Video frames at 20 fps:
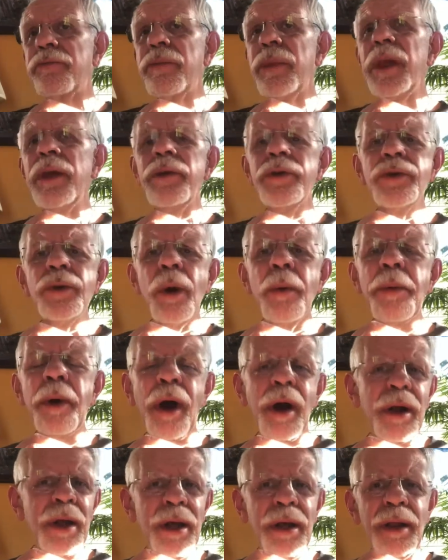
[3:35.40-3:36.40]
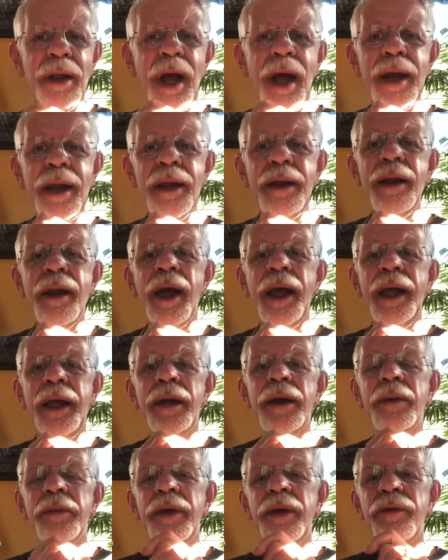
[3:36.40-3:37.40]
to a parking lot at night
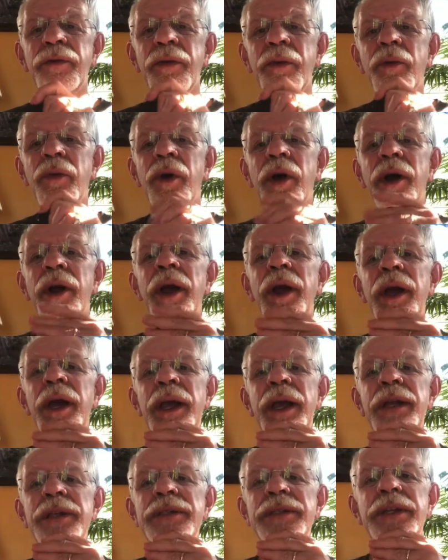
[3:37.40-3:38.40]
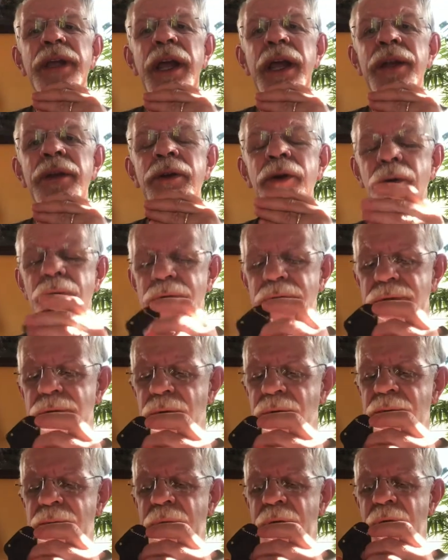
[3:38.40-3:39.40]
coming from work, it's hidden or
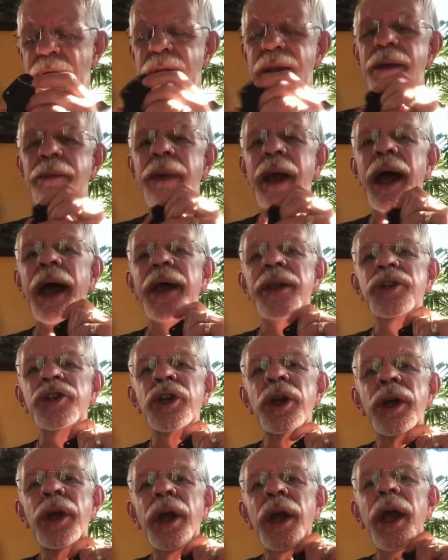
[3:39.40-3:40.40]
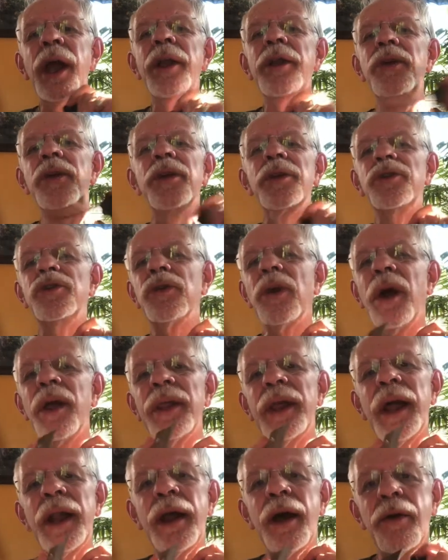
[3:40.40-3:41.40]
sewn behind the badge, and you could draw
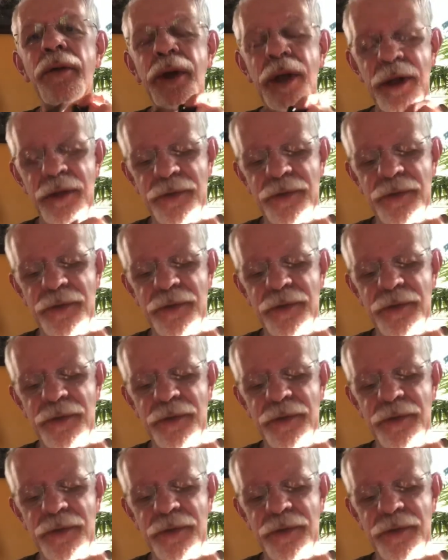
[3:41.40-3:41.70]
that out if